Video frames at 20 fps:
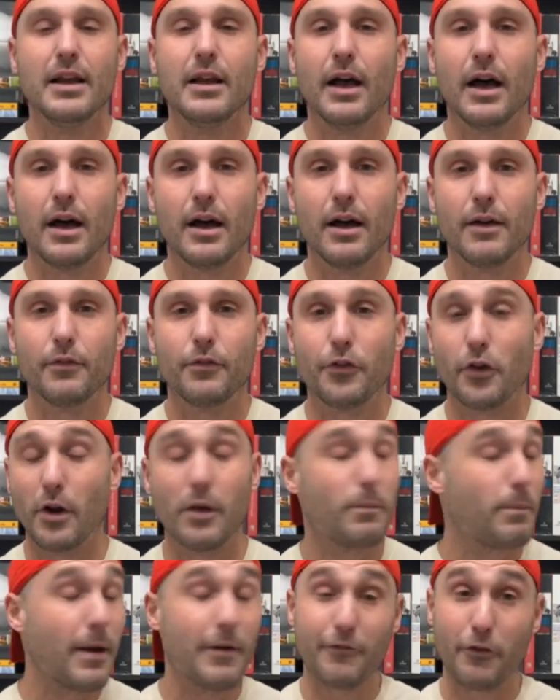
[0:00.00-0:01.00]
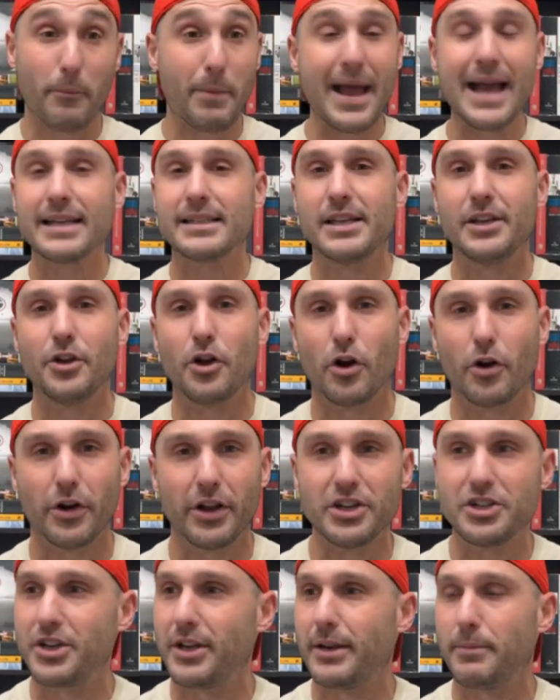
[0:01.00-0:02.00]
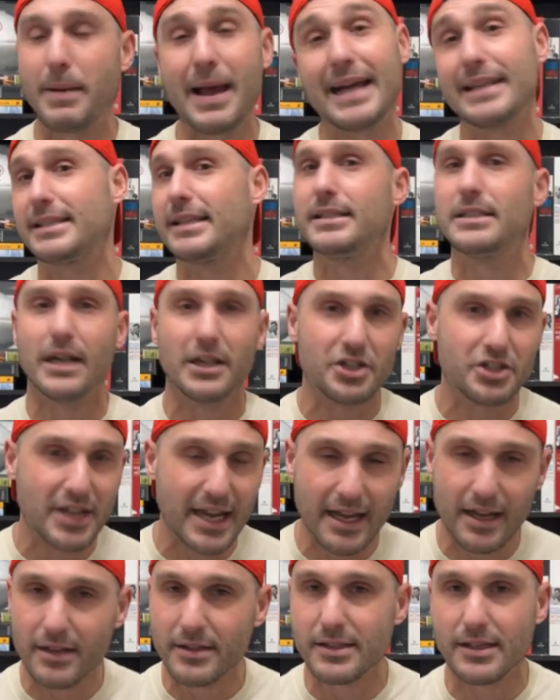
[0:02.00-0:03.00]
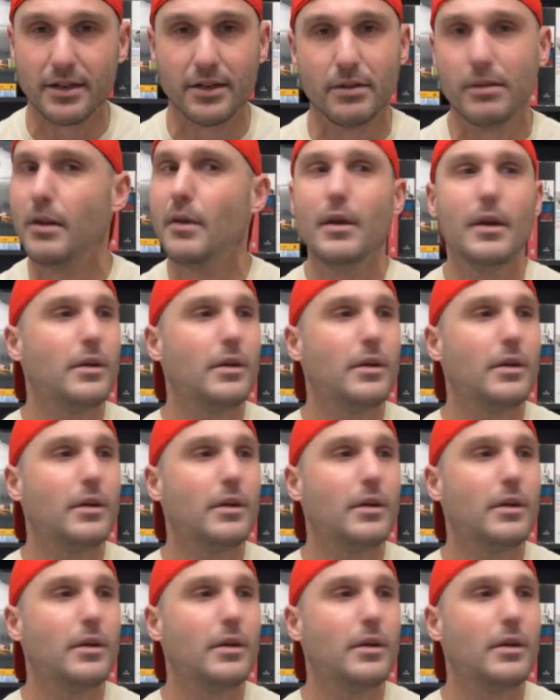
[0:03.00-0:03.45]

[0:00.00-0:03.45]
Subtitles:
for passing yardage and passing touchdowns and